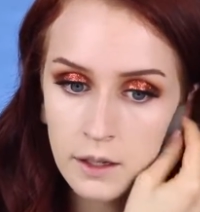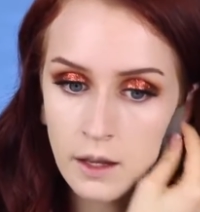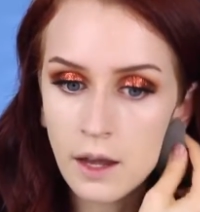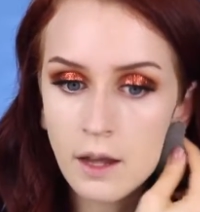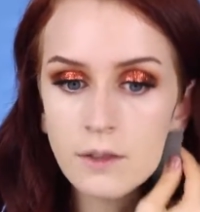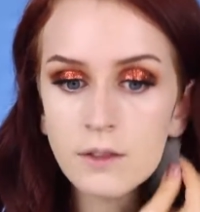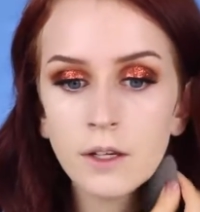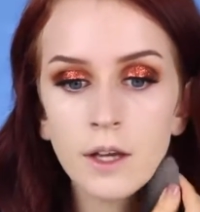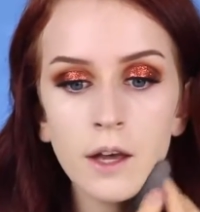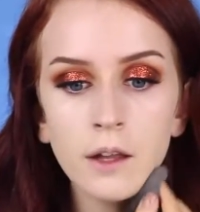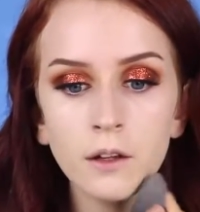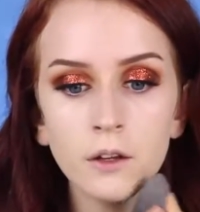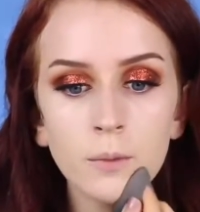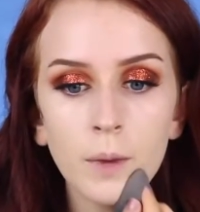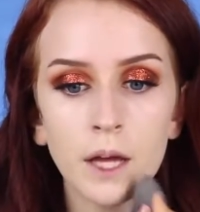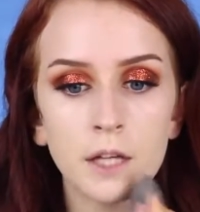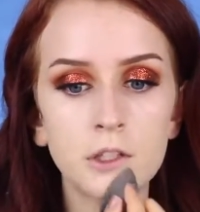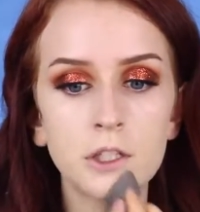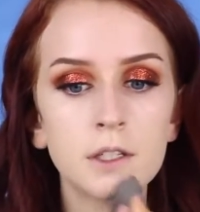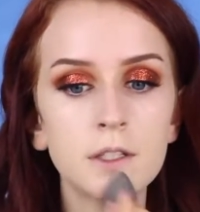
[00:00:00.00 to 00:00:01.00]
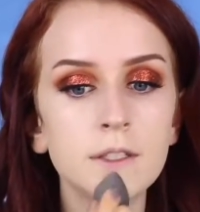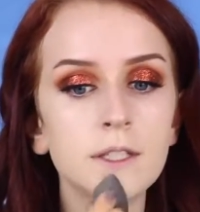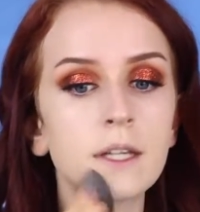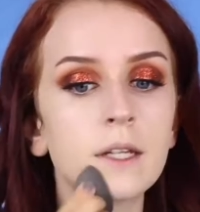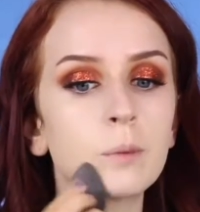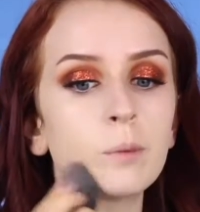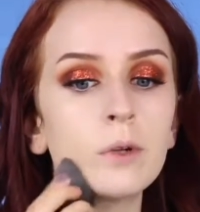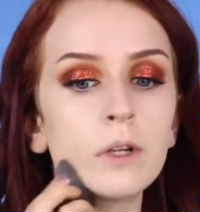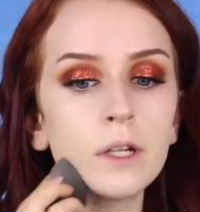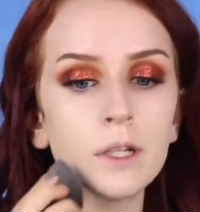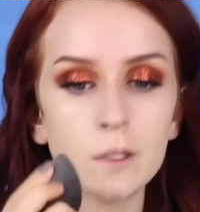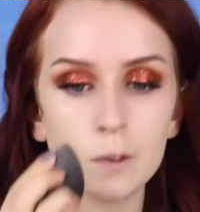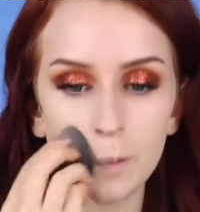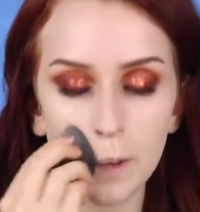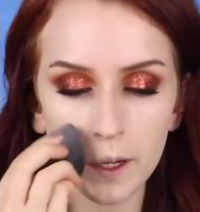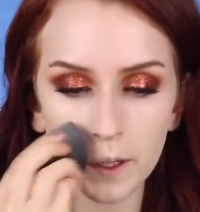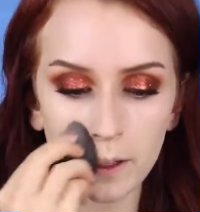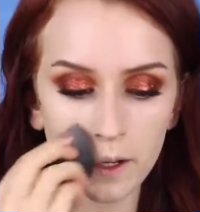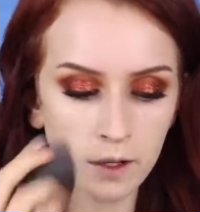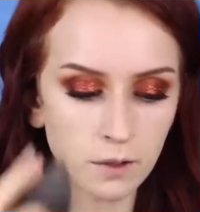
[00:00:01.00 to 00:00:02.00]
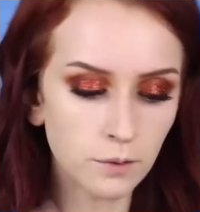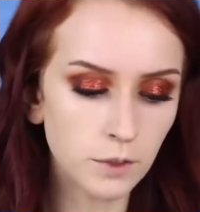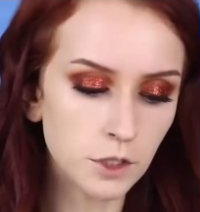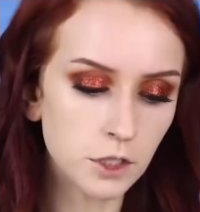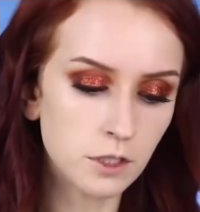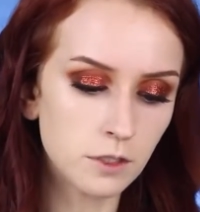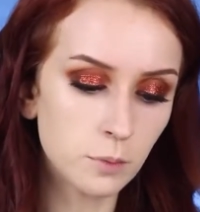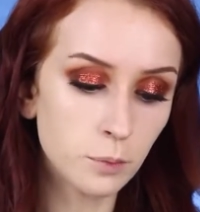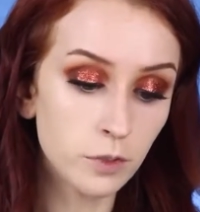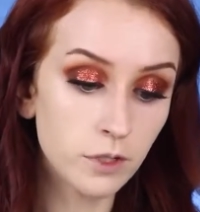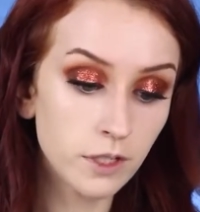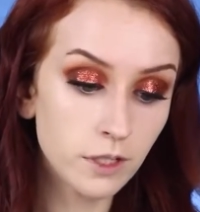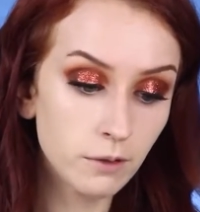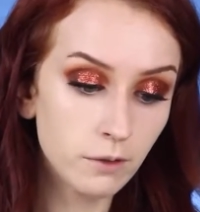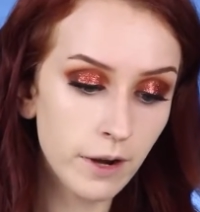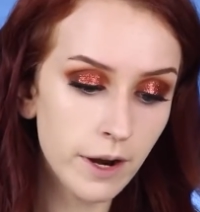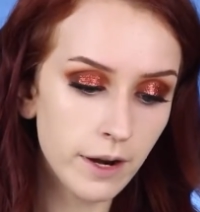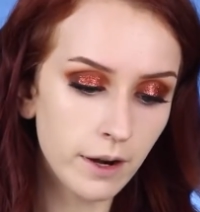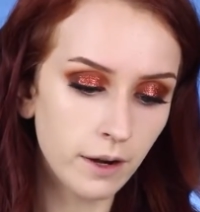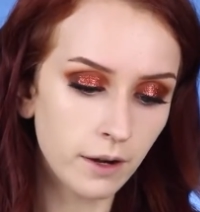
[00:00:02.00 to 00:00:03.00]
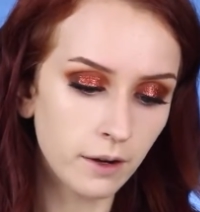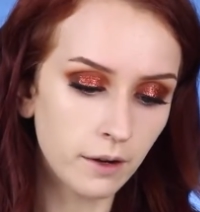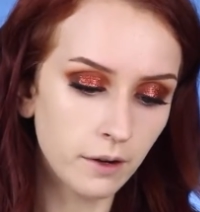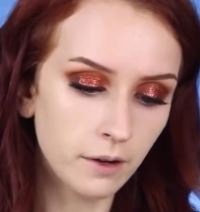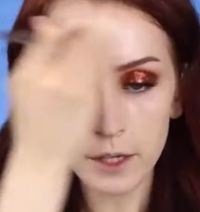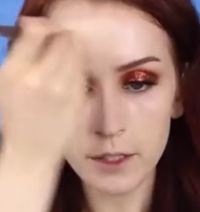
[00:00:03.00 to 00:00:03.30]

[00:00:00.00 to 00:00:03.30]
And the color match is like pretty spot on, which is pretty rare.